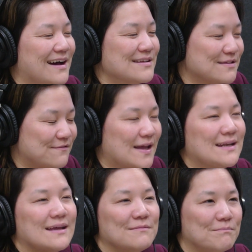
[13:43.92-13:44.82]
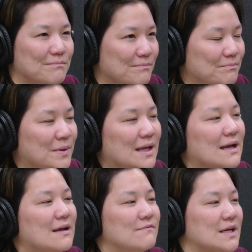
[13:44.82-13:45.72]
a defendant
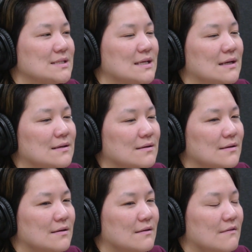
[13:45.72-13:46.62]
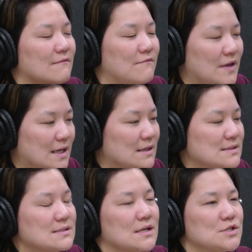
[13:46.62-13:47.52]
being convicted via
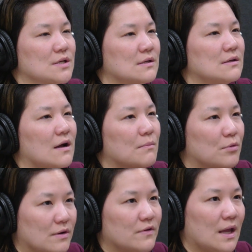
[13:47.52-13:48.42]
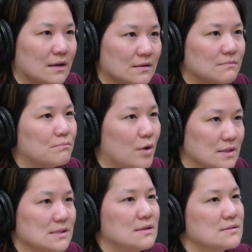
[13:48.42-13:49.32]
such an abbreviated
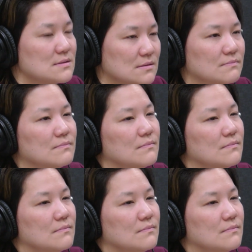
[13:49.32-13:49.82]
process.